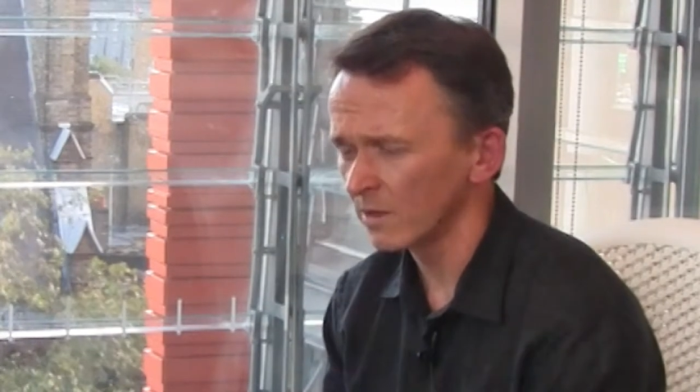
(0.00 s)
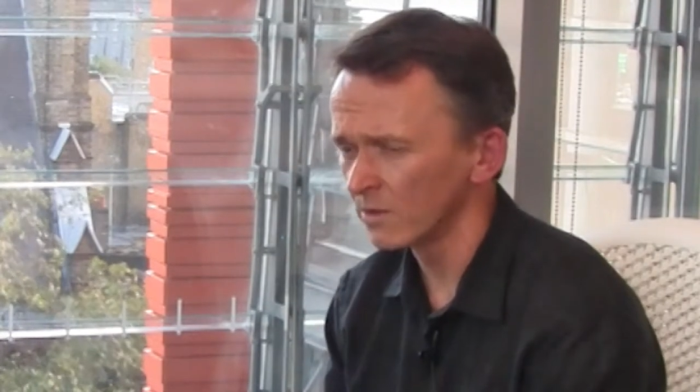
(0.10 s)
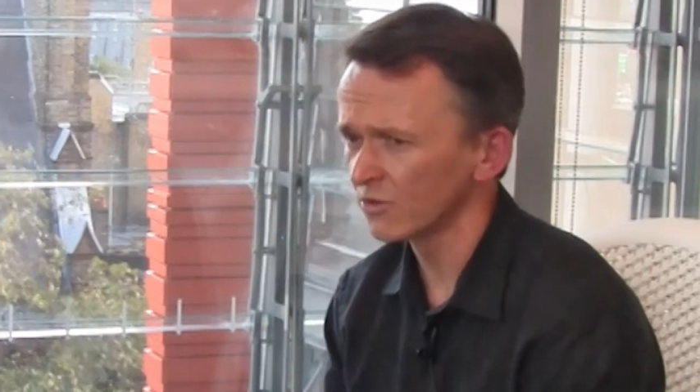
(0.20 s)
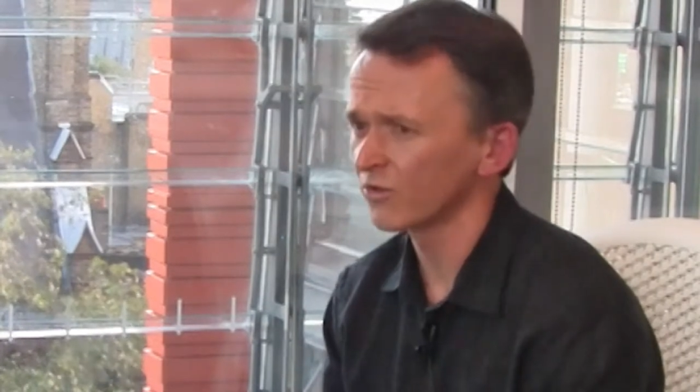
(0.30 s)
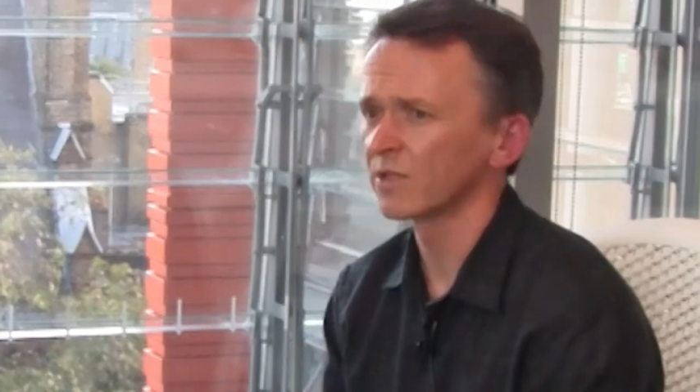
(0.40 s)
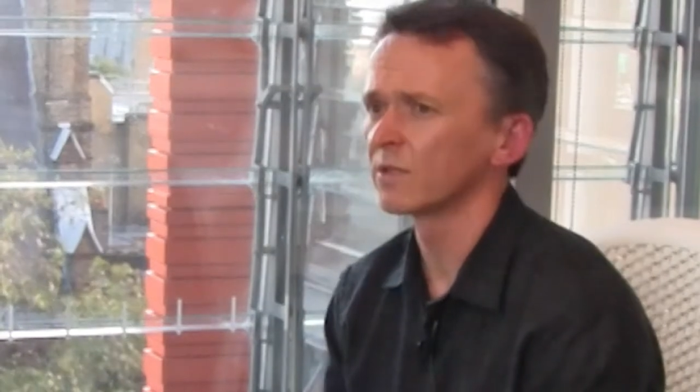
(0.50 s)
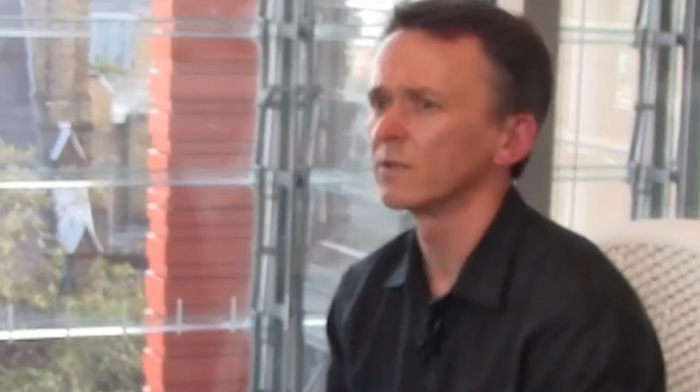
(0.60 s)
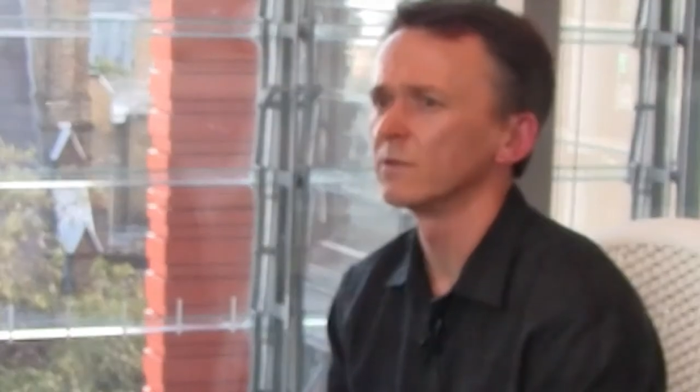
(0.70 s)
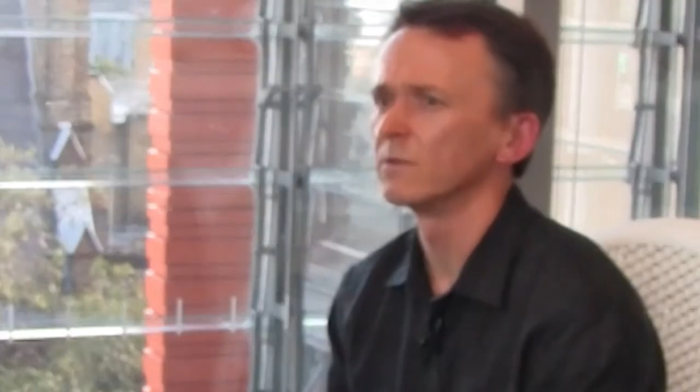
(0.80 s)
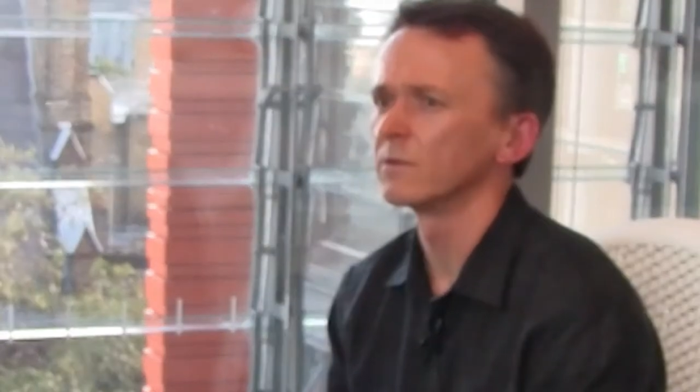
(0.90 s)

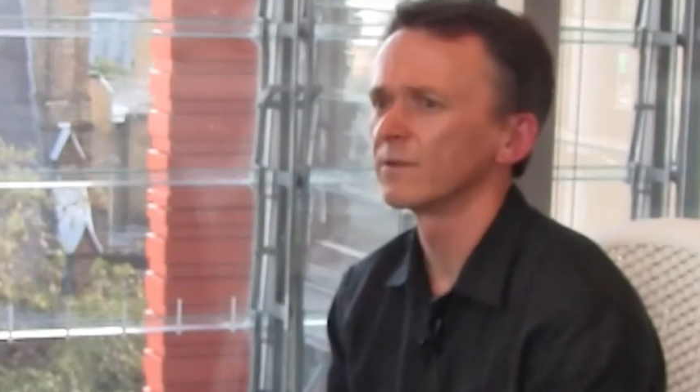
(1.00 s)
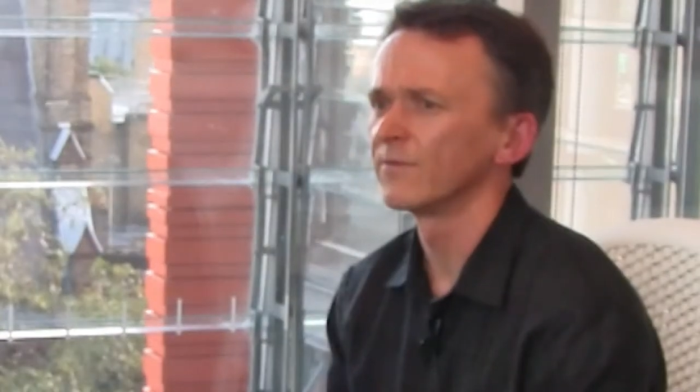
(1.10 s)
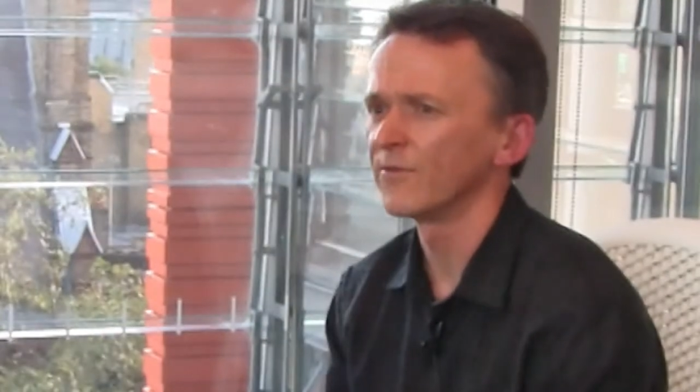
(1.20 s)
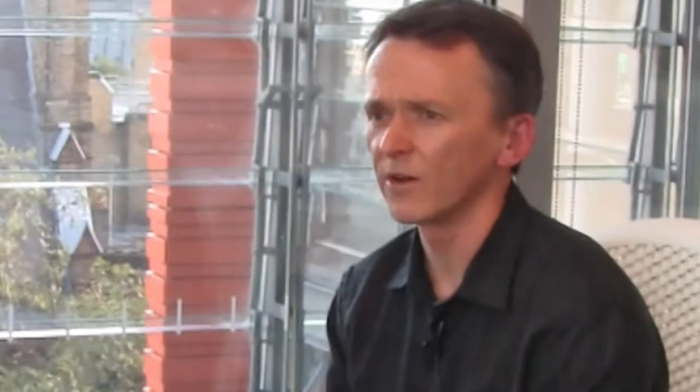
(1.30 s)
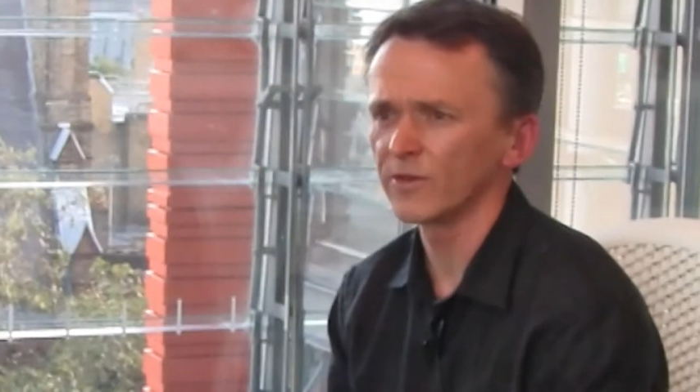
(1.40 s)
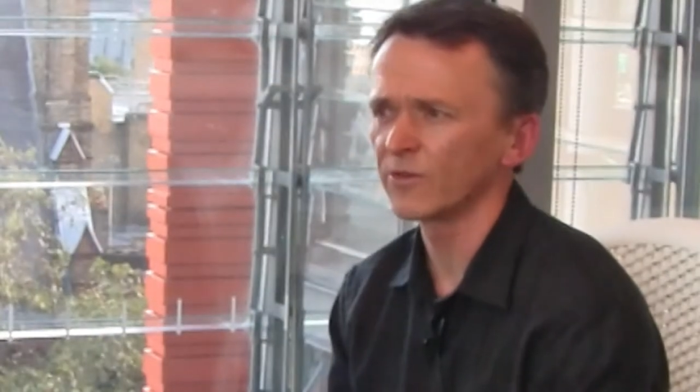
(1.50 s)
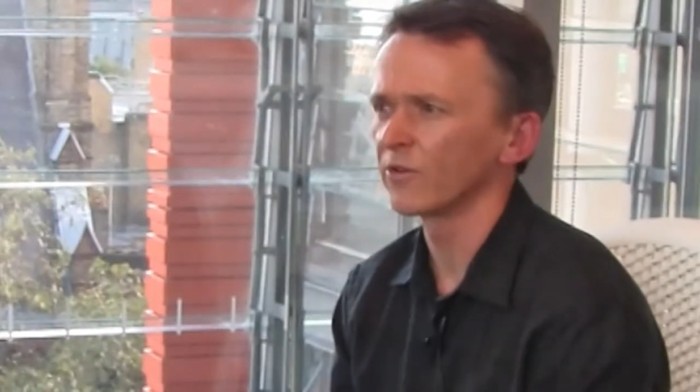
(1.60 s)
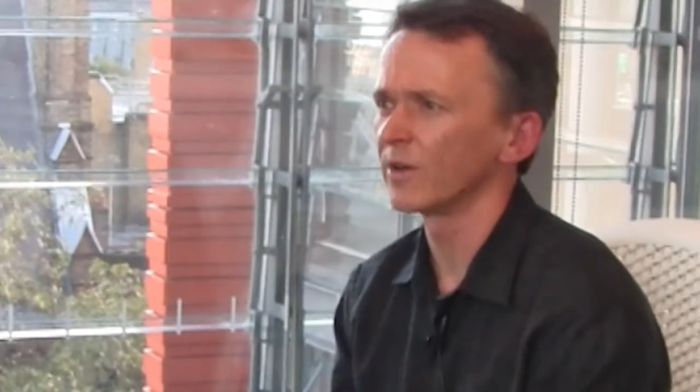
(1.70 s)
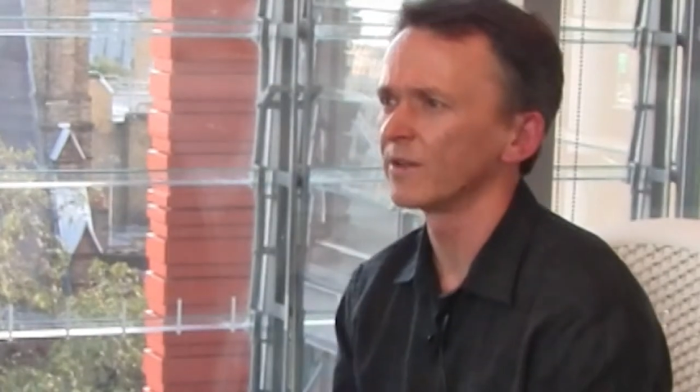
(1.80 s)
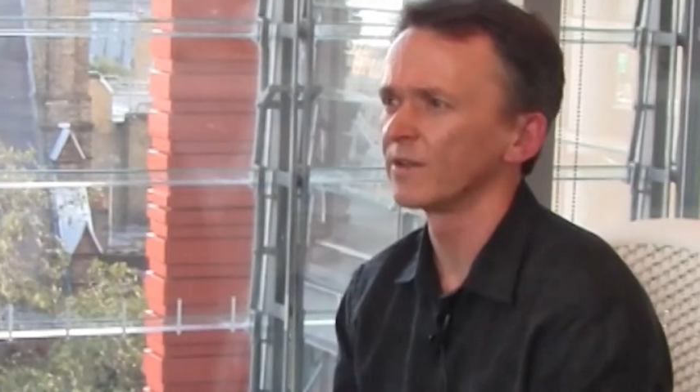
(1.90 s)
ultra-skilled, very
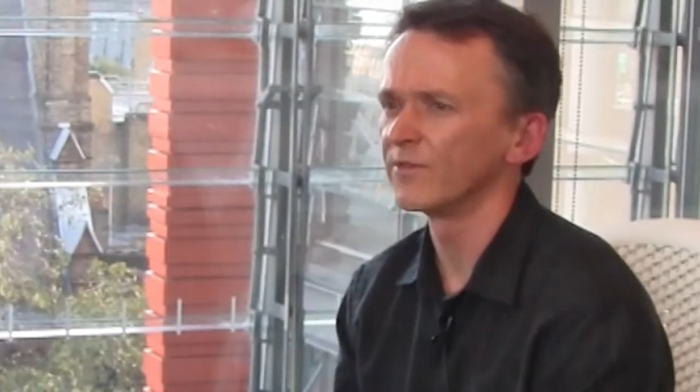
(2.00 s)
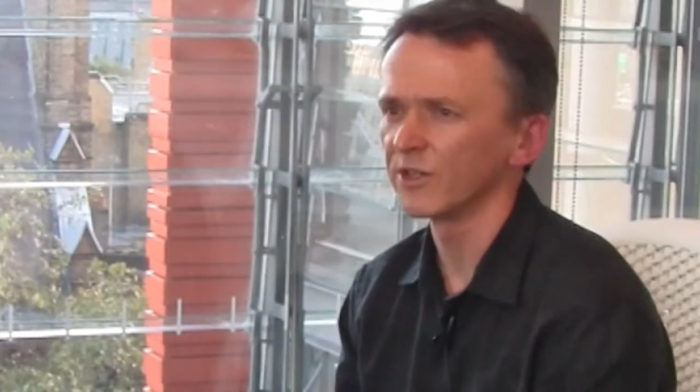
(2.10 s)
creative